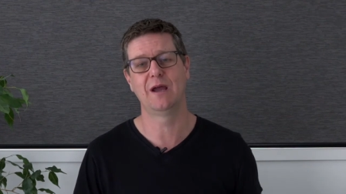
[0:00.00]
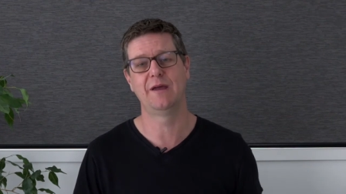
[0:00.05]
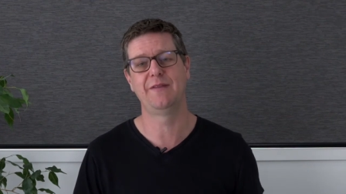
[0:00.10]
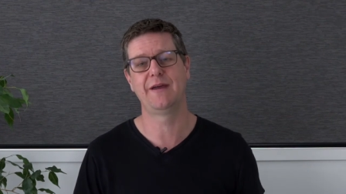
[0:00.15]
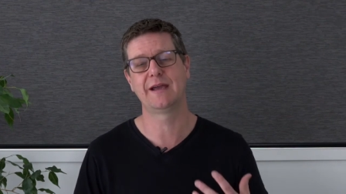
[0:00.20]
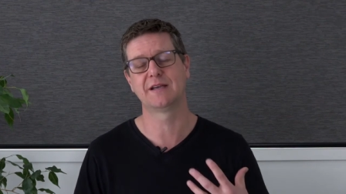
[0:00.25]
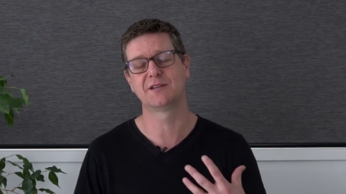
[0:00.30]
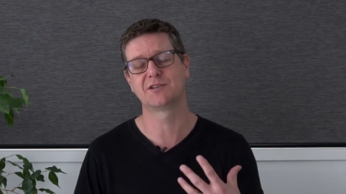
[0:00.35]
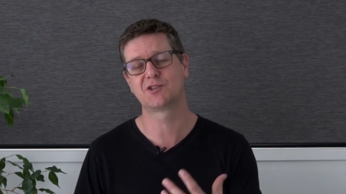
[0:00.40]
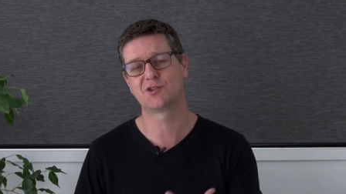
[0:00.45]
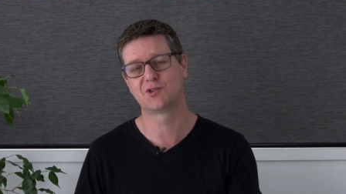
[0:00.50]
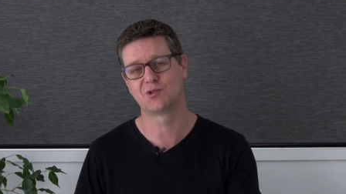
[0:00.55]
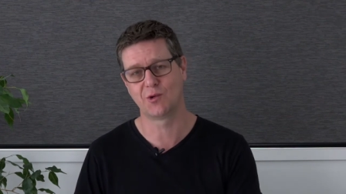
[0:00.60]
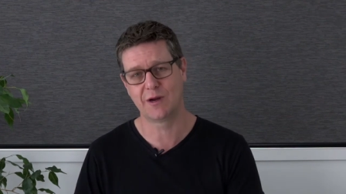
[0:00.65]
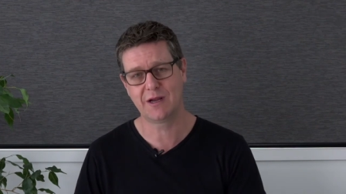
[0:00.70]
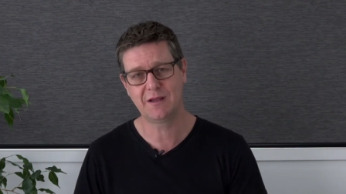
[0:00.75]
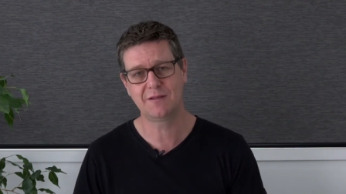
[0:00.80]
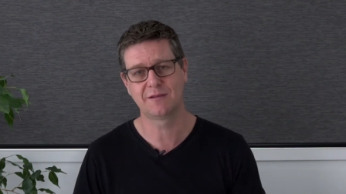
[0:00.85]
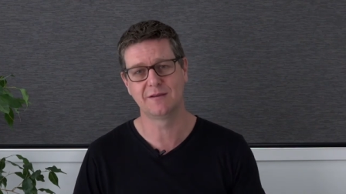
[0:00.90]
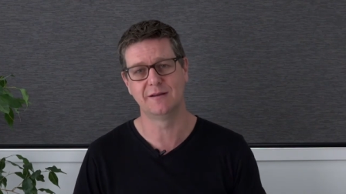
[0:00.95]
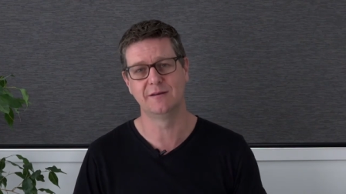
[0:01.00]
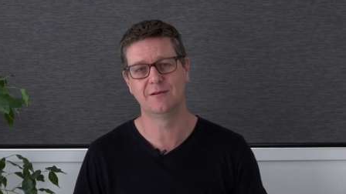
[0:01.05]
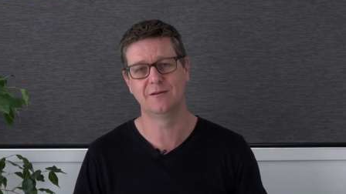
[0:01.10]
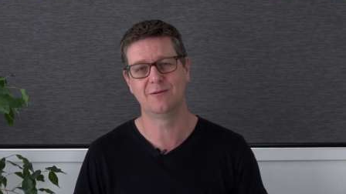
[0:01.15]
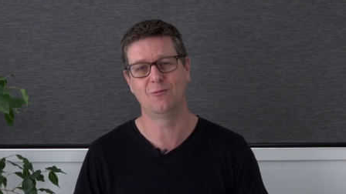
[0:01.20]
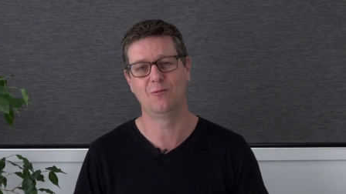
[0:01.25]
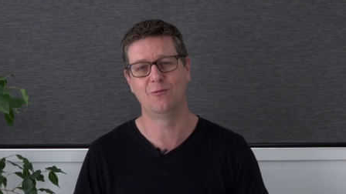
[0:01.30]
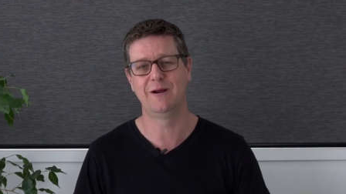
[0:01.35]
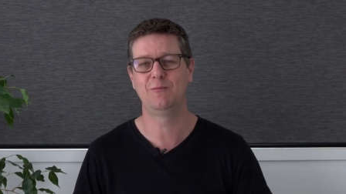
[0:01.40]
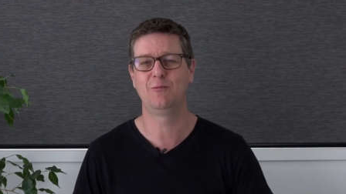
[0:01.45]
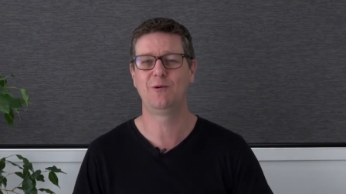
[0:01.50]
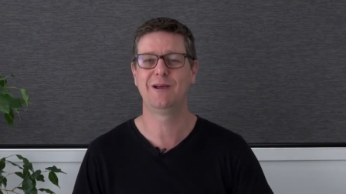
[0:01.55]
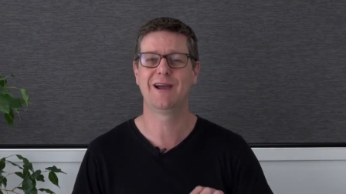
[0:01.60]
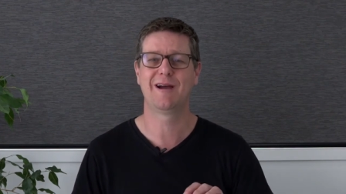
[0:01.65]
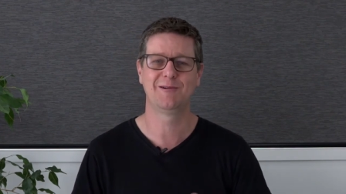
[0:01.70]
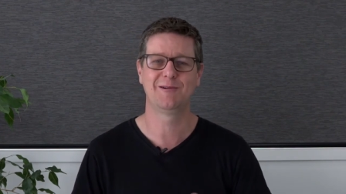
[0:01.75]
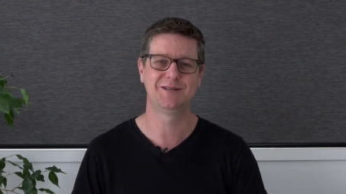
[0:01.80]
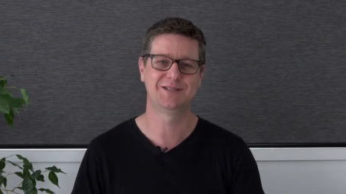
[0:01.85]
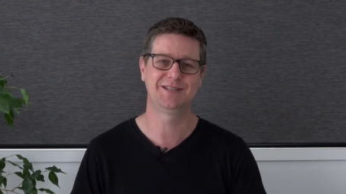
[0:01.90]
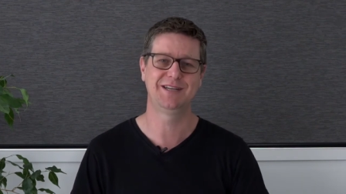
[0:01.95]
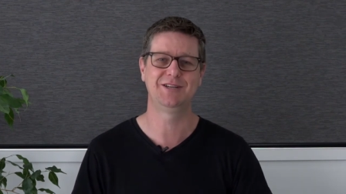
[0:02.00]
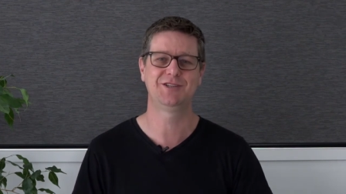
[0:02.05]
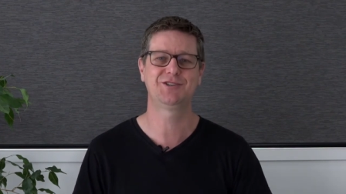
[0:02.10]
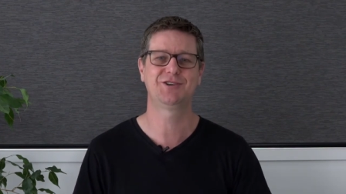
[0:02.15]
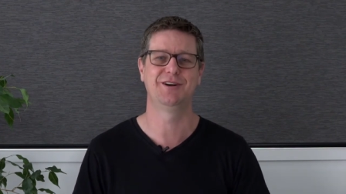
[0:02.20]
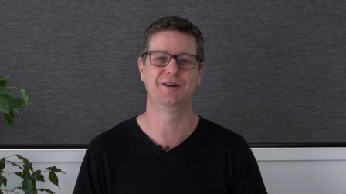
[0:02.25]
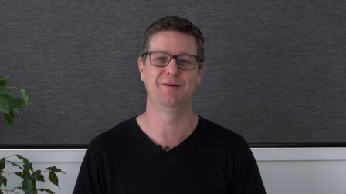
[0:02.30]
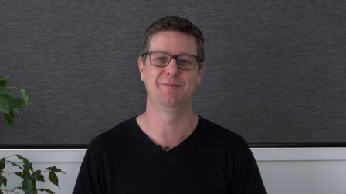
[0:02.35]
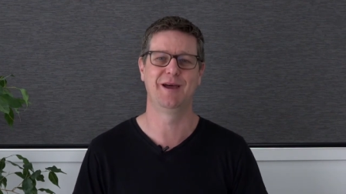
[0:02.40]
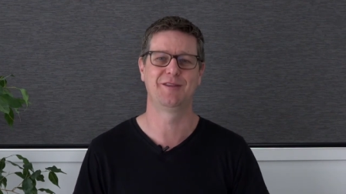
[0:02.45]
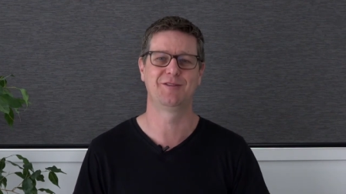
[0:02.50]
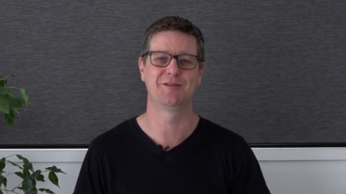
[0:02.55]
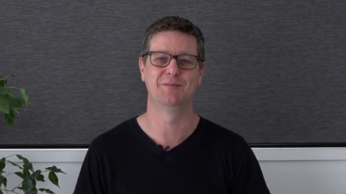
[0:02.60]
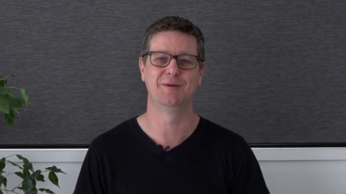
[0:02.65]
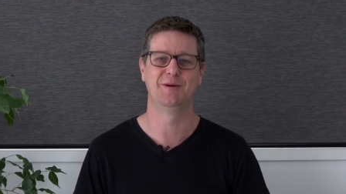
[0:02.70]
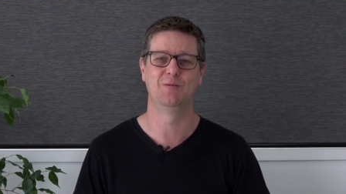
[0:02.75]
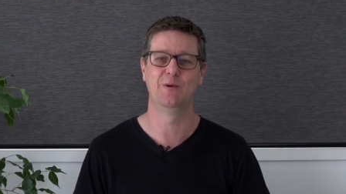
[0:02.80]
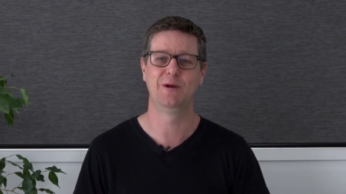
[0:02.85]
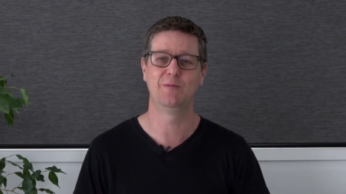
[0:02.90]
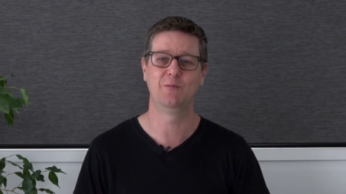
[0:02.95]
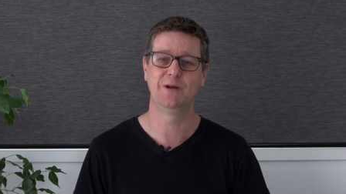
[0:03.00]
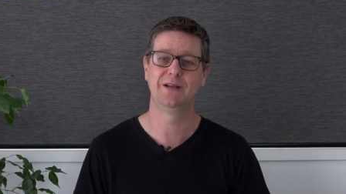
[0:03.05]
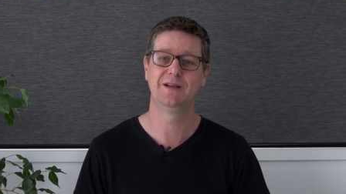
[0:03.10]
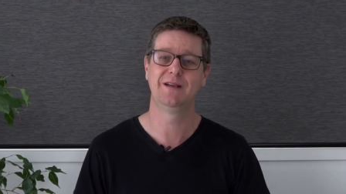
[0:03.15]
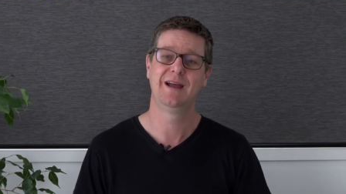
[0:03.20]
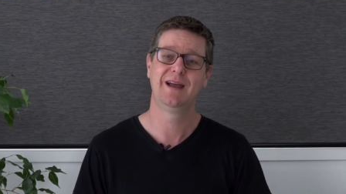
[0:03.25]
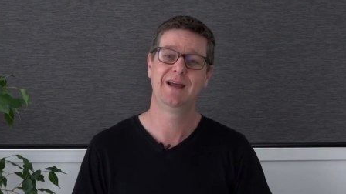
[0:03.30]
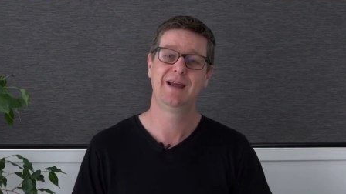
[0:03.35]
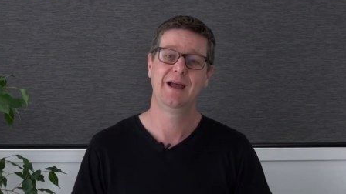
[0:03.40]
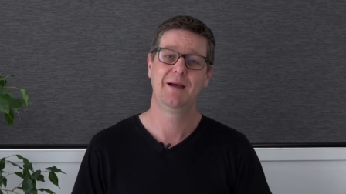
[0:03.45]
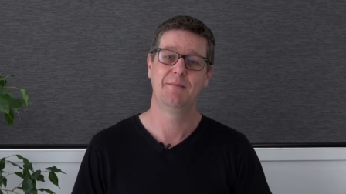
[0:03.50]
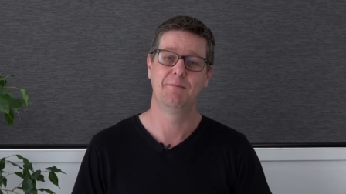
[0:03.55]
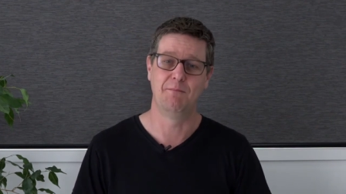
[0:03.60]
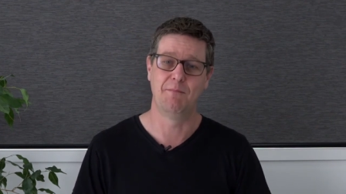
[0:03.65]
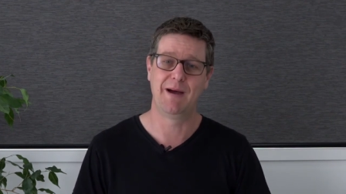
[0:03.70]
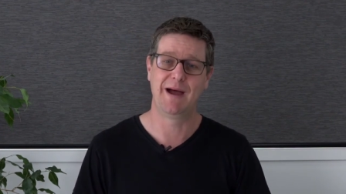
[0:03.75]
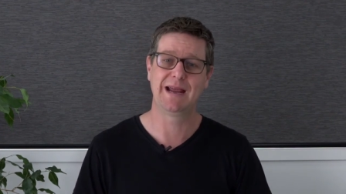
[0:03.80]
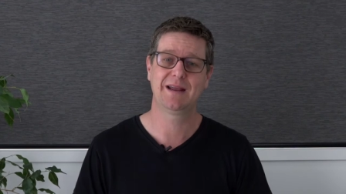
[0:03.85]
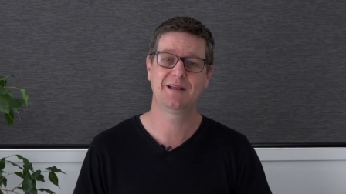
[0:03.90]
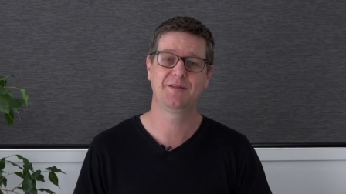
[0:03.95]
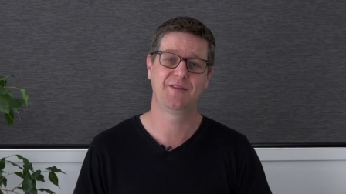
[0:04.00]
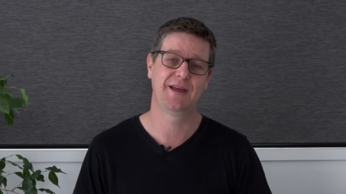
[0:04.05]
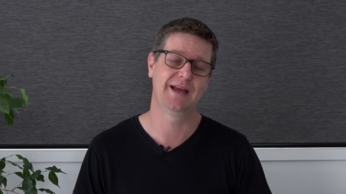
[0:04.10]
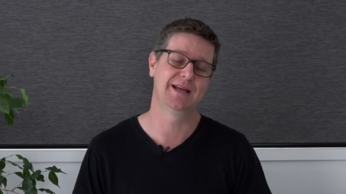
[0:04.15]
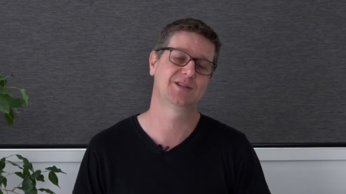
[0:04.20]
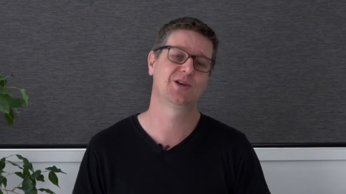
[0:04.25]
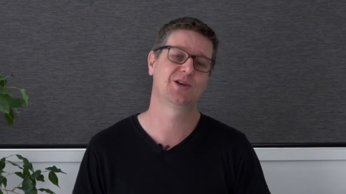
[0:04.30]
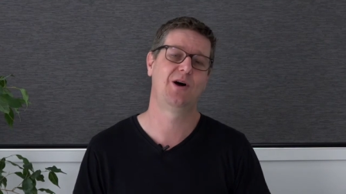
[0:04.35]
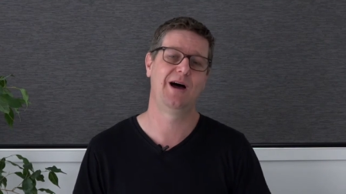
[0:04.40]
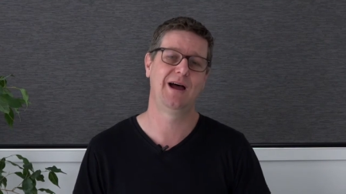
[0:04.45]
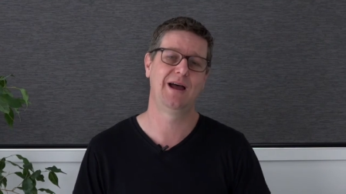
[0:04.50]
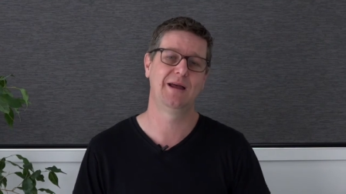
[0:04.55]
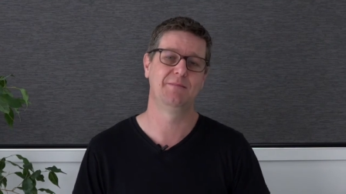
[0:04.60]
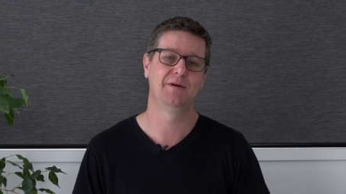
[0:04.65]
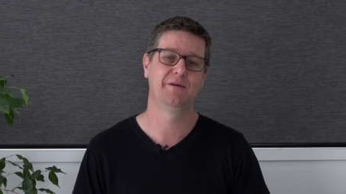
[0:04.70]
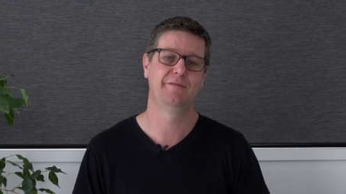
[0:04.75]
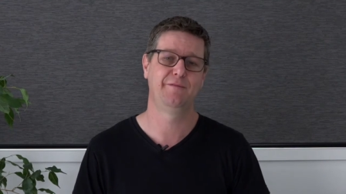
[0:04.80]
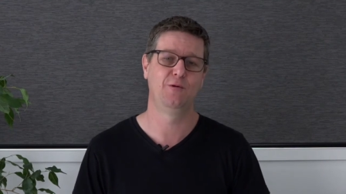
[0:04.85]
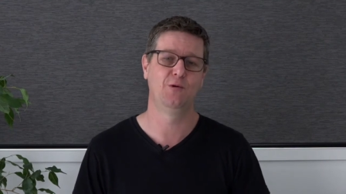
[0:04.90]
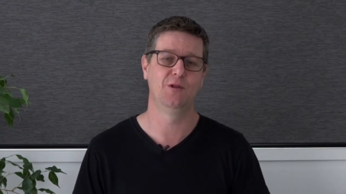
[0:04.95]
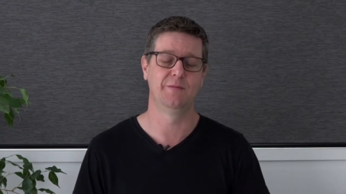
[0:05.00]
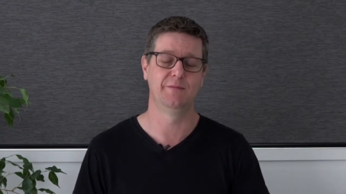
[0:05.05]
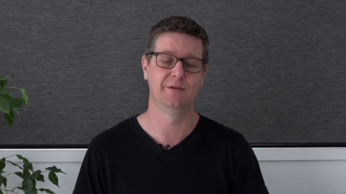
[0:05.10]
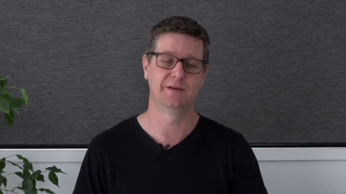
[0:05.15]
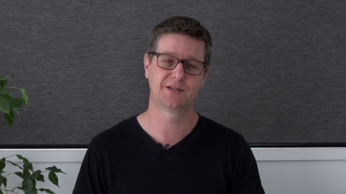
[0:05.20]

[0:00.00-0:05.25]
and they are strengthened when we are intentional about them and when we make that time for them.